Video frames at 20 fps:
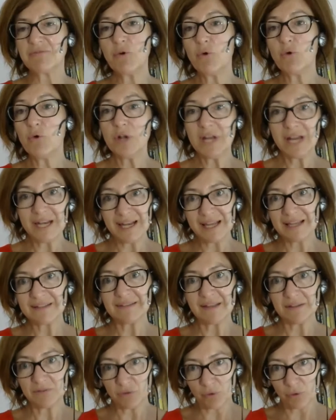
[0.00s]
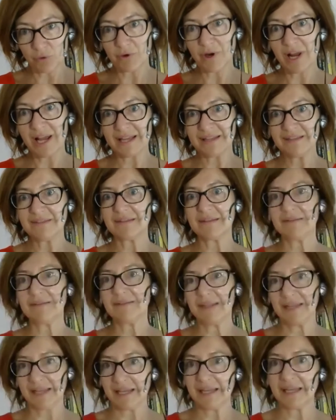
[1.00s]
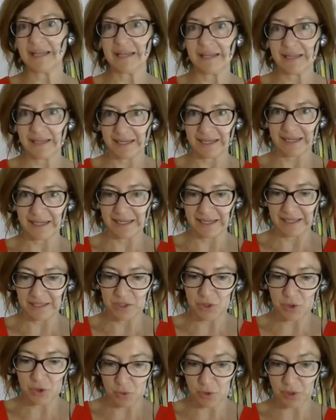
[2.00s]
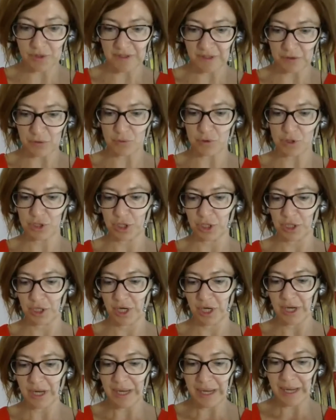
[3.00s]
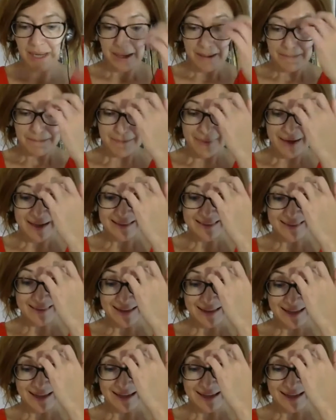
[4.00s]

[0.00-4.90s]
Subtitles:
full elected to write the new constitution. But